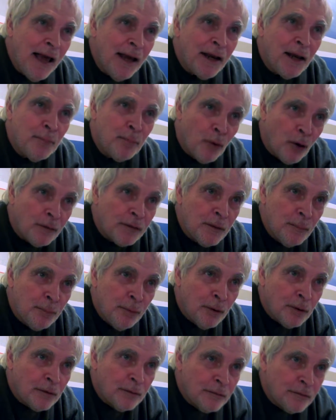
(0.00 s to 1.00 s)
And I brought the
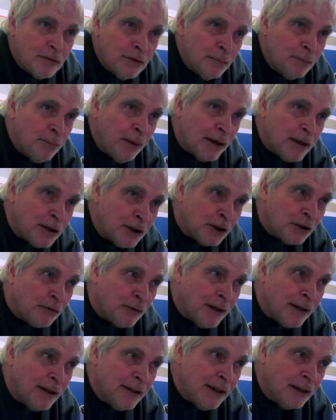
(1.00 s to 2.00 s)
book to Becky to
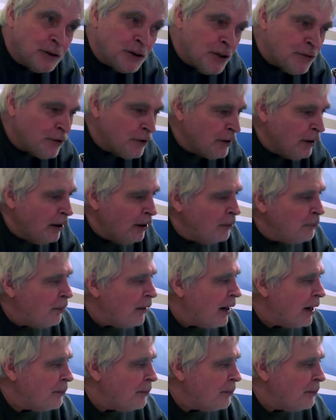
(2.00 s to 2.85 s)
read, and she said, oh,